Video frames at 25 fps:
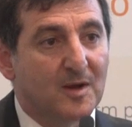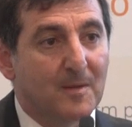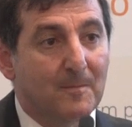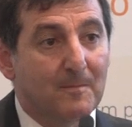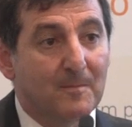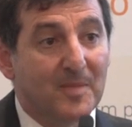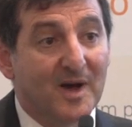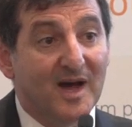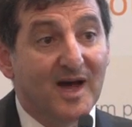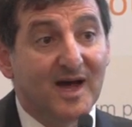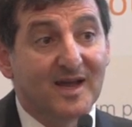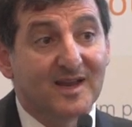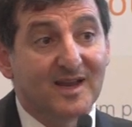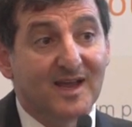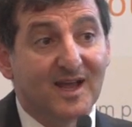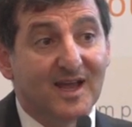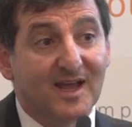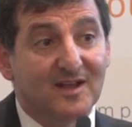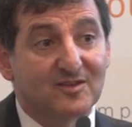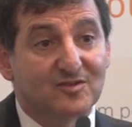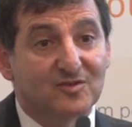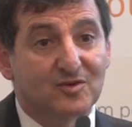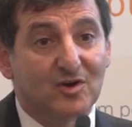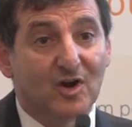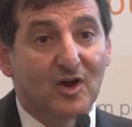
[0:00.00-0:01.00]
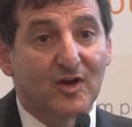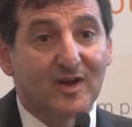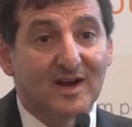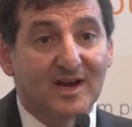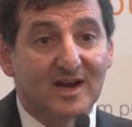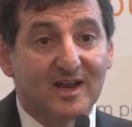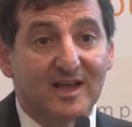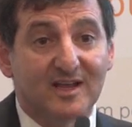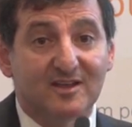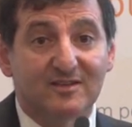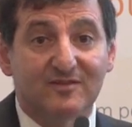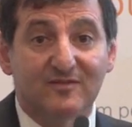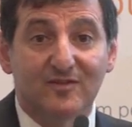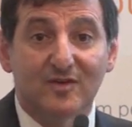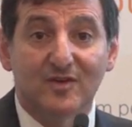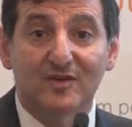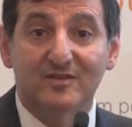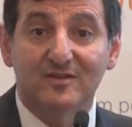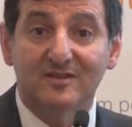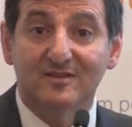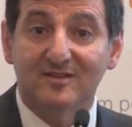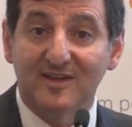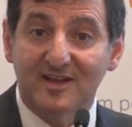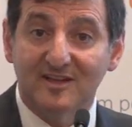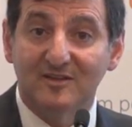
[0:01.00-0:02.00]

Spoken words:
but it's growing less versus